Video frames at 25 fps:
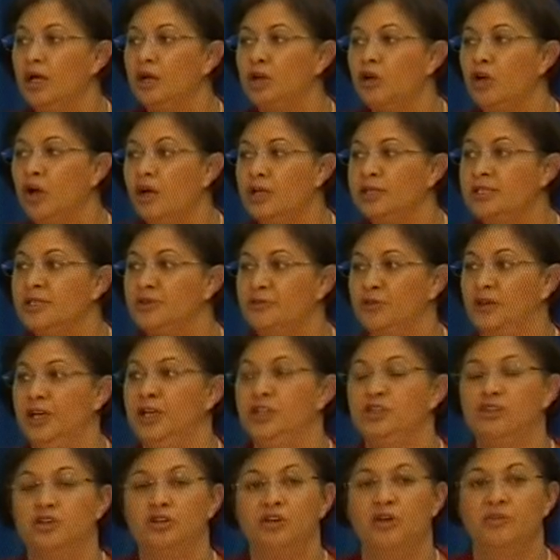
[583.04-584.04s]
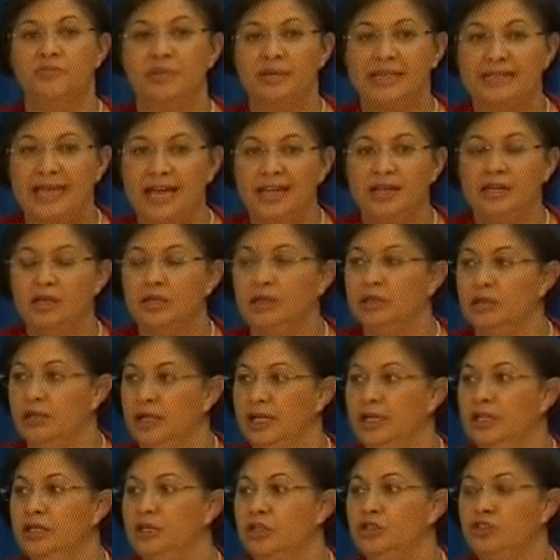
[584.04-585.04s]
conservation of mechanical
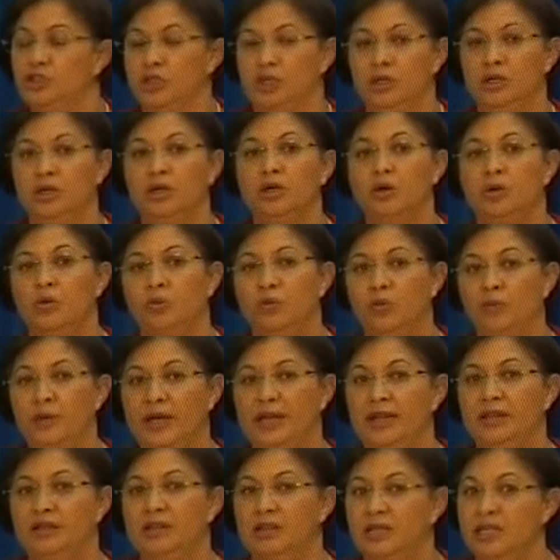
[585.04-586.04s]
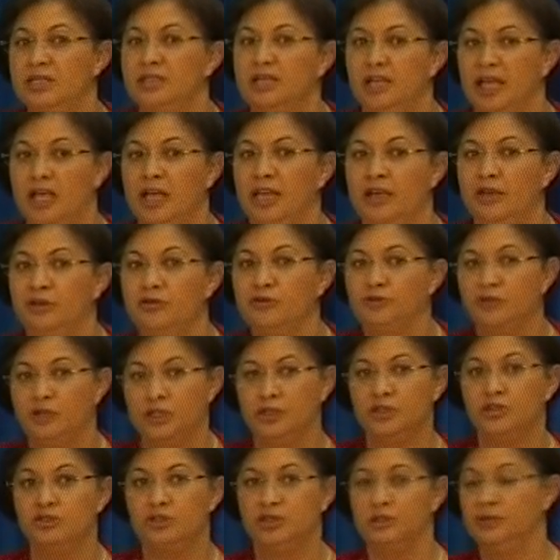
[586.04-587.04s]
energy when there's air
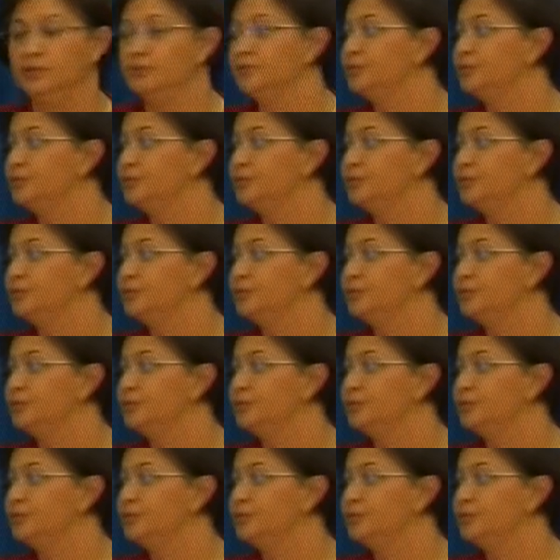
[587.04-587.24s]
friction.